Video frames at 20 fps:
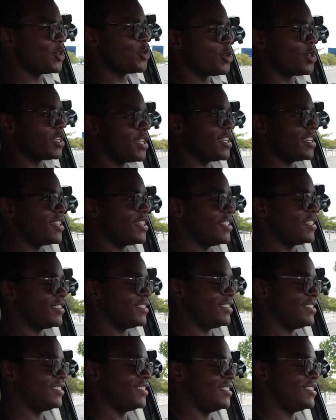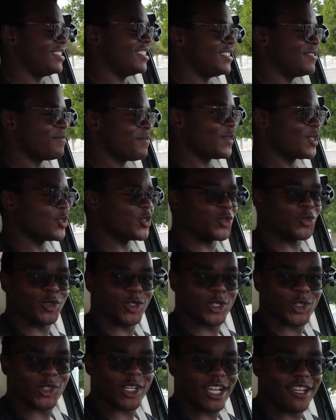Okay, so
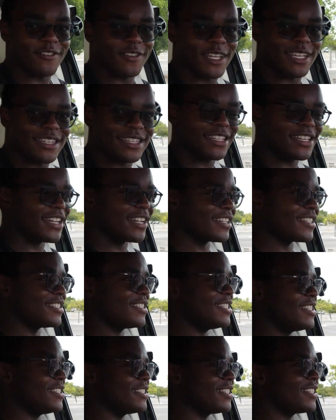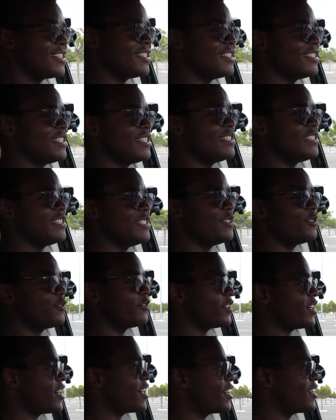we're driving the XC90
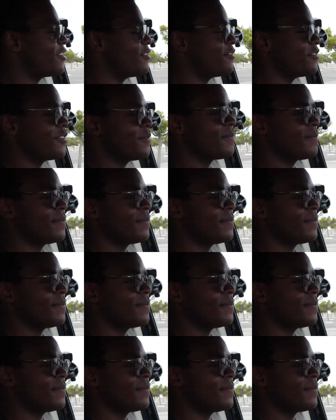D5.